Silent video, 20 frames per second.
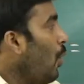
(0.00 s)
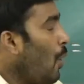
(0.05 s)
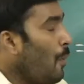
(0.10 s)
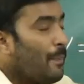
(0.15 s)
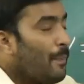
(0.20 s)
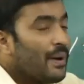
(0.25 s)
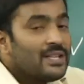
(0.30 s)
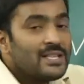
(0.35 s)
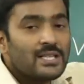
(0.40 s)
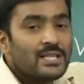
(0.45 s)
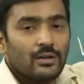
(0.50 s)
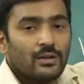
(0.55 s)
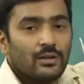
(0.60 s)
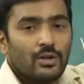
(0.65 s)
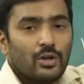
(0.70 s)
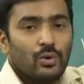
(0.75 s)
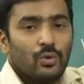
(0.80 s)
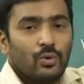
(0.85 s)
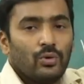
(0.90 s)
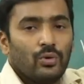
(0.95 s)
open
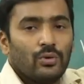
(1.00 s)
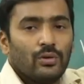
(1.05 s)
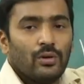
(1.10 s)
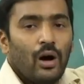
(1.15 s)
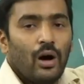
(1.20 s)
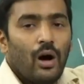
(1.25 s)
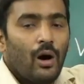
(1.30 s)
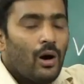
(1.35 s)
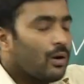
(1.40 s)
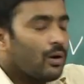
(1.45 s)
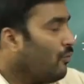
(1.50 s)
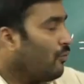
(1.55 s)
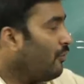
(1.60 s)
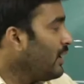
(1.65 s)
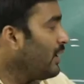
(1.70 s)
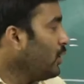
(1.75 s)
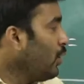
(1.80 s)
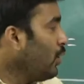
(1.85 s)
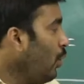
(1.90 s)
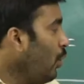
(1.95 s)
circuit or
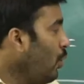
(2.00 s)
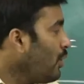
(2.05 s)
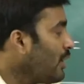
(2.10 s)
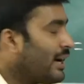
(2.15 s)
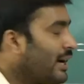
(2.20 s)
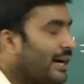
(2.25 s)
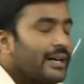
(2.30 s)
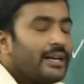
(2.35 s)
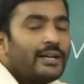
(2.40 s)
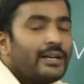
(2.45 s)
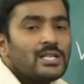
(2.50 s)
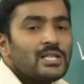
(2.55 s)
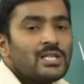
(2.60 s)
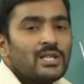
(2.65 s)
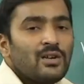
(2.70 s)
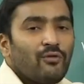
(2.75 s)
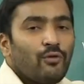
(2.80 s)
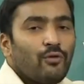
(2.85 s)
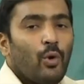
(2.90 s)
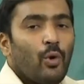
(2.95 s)
when no current
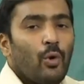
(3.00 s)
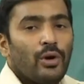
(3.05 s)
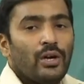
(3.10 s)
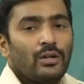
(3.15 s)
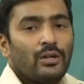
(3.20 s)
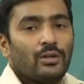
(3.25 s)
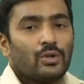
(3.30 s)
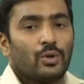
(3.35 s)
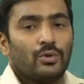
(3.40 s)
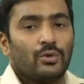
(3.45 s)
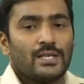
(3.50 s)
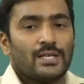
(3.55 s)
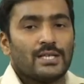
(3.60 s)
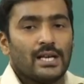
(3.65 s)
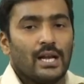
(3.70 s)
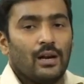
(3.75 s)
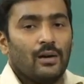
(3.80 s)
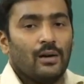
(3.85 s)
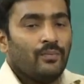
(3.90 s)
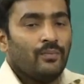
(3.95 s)
is flowing through the
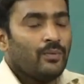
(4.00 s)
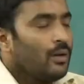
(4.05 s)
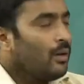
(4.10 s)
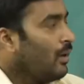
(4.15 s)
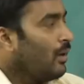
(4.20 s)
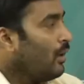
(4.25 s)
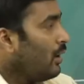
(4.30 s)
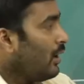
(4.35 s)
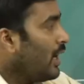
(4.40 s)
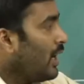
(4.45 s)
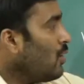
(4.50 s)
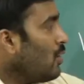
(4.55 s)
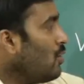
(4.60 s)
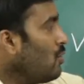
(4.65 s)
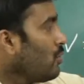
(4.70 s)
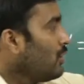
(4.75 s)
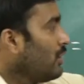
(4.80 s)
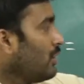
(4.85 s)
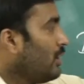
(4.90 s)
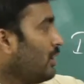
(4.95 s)
cell. Now
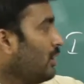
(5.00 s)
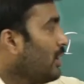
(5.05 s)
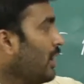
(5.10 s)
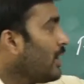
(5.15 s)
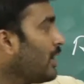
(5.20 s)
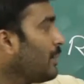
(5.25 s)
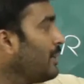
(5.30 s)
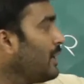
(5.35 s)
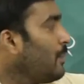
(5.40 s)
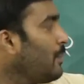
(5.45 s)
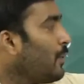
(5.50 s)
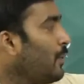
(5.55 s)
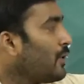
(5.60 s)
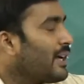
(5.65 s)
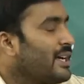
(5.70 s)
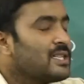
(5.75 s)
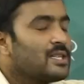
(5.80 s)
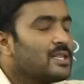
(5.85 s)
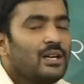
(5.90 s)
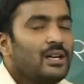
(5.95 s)
the terminal
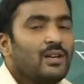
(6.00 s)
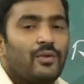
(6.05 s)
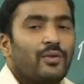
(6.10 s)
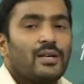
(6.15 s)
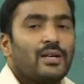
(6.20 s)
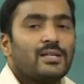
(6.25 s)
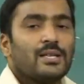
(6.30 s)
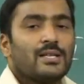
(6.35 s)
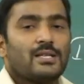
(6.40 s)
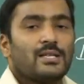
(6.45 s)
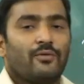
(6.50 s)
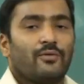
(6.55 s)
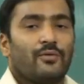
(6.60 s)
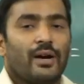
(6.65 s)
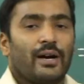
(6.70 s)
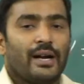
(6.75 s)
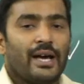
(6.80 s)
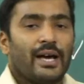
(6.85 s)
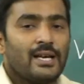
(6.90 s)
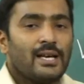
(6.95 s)
potential difference is
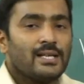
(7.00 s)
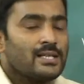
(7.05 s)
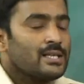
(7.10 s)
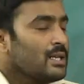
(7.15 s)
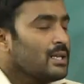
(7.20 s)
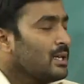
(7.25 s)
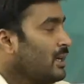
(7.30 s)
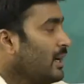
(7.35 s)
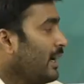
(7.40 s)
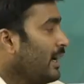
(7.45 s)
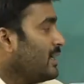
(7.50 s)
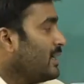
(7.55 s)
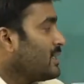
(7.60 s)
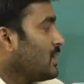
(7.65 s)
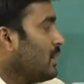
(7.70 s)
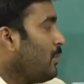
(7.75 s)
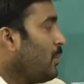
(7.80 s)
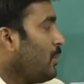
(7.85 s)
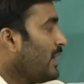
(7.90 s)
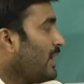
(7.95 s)
defined as it
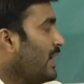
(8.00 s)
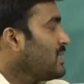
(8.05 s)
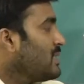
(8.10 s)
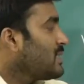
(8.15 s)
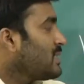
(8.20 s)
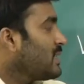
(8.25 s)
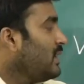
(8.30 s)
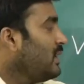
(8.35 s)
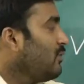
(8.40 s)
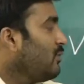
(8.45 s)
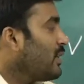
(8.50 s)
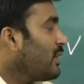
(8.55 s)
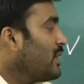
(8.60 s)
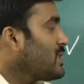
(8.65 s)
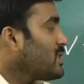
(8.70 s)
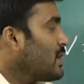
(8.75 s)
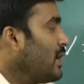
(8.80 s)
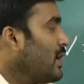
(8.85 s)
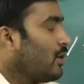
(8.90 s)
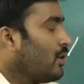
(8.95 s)
is the potential
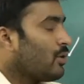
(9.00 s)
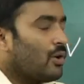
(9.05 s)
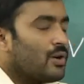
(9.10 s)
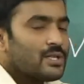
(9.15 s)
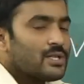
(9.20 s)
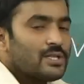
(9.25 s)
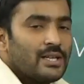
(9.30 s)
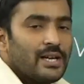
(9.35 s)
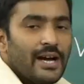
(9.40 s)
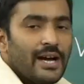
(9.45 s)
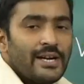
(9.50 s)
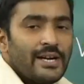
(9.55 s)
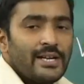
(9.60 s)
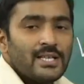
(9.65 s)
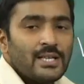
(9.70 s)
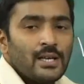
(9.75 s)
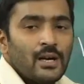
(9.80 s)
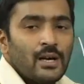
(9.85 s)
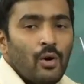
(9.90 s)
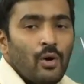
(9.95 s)
difference across the
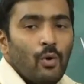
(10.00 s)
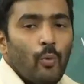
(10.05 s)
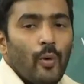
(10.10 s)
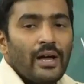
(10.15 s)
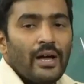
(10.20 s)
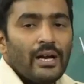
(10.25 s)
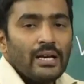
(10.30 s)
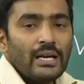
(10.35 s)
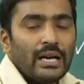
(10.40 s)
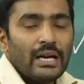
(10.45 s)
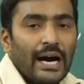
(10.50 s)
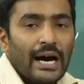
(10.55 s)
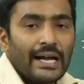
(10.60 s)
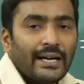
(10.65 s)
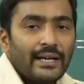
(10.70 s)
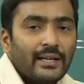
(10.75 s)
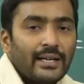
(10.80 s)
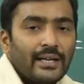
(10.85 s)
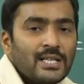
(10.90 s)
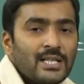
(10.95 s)
ends when
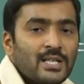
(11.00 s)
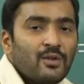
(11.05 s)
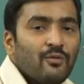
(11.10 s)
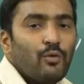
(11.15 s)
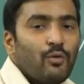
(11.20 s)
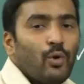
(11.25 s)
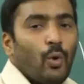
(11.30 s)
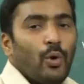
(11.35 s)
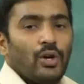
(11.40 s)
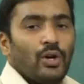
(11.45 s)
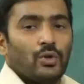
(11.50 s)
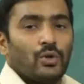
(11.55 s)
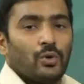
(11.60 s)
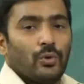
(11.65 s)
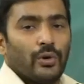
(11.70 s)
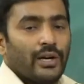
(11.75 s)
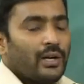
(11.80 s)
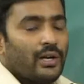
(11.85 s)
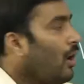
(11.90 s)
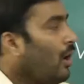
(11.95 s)
current is flowing
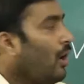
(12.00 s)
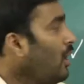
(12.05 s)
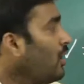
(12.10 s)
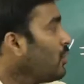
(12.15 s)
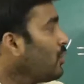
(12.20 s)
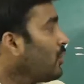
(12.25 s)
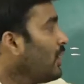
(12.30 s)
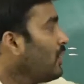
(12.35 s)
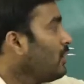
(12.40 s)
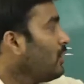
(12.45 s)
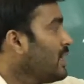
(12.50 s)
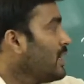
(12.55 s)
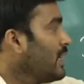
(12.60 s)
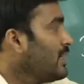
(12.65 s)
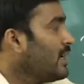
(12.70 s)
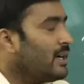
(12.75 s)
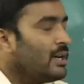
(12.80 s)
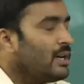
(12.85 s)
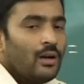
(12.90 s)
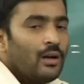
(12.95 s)
through it or you can
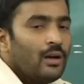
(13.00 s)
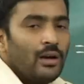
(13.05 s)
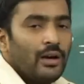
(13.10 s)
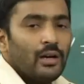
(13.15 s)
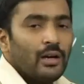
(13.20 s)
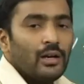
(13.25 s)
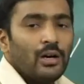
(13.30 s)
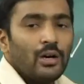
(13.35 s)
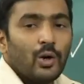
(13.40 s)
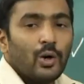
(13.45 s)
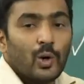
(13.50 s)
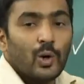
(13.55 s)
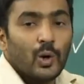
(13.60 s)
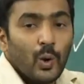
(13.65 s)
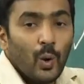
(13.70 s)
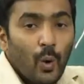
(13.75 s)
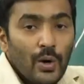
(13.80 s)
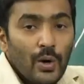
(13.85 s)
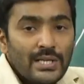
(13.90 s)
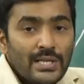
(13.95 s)
say that in a
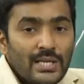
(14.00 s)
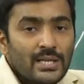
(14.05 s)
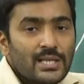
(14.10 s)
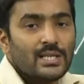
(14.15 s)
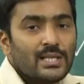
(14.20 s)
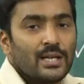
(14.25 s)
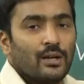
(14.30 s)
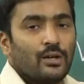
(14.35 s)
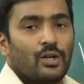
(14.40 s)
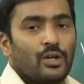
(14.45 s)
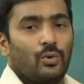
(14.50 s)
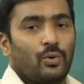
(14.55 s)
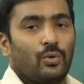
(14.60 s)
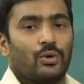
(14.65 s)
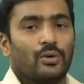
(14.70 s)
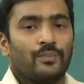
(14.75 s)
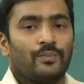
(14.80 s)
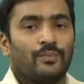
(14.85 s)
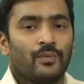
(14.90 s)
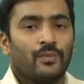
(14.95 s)
closed
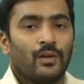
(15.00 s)
circuit.